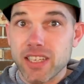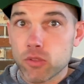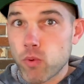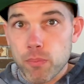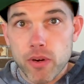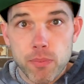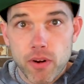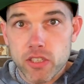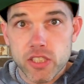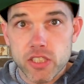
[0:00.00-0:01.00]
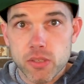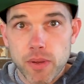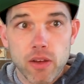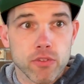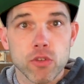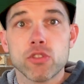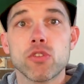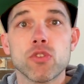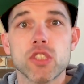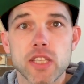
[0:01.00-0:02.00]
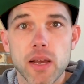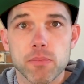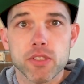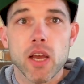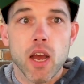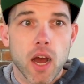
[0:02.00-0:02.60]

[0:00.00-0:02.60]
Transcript: is what pre-production is about, those 2 steps.